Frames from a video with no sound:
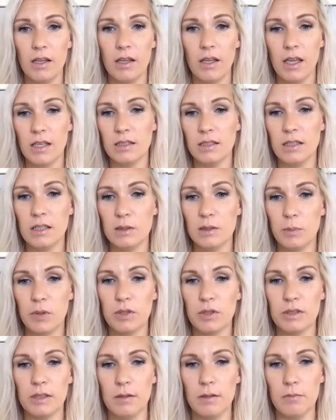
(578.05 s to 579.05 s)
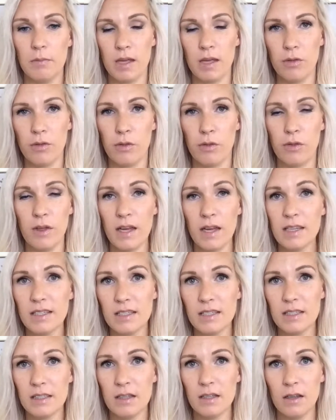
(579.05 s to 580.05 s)
is this person meet
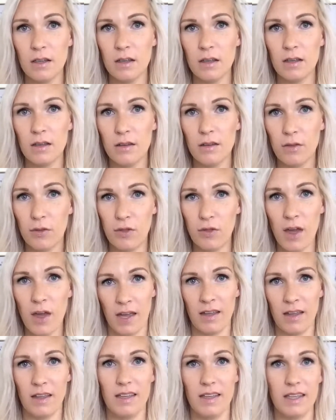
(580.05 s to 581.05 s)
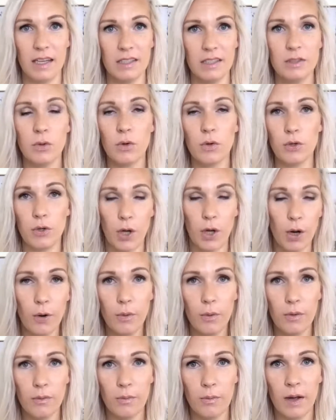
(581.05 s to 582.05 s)
this thing? Yes or no.
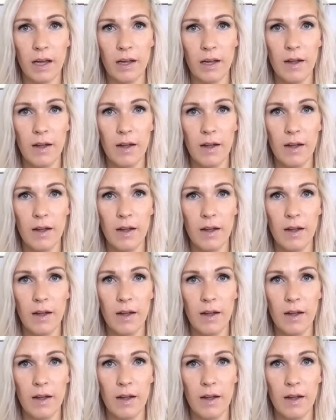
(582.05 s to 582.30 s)
Right.